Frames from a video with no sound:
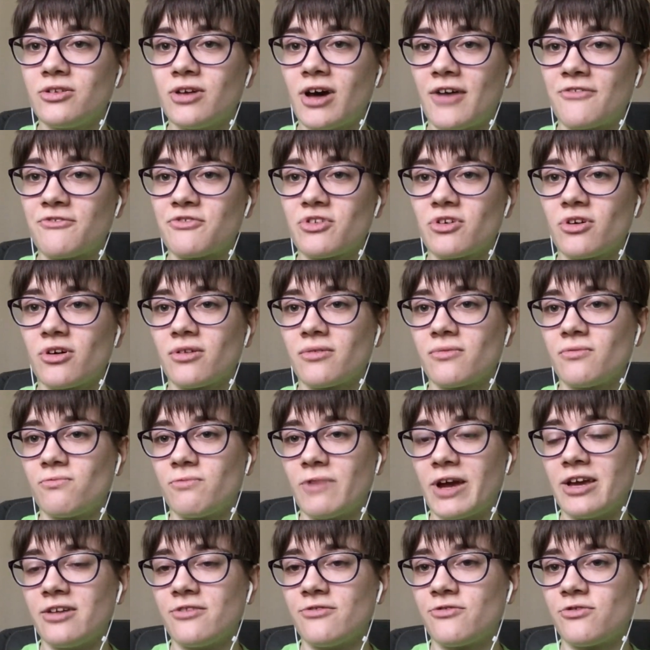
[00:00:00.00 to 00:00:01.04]
have to
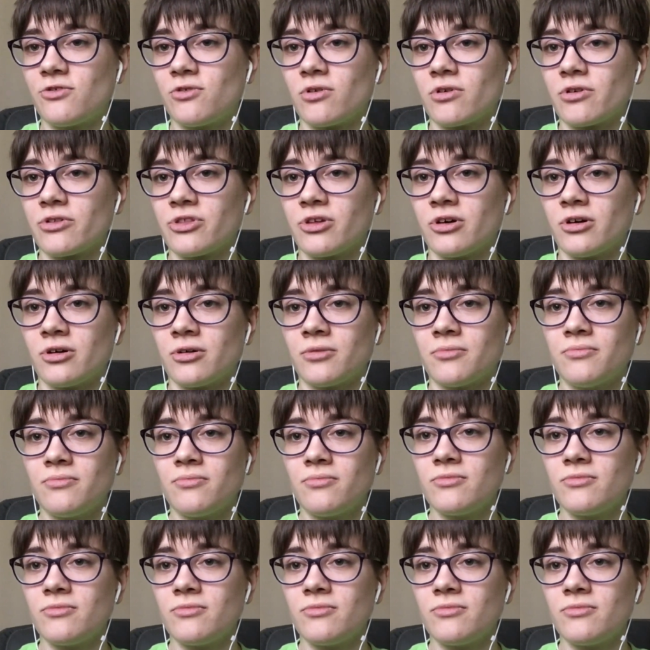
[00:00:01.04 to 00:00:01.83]
wait for the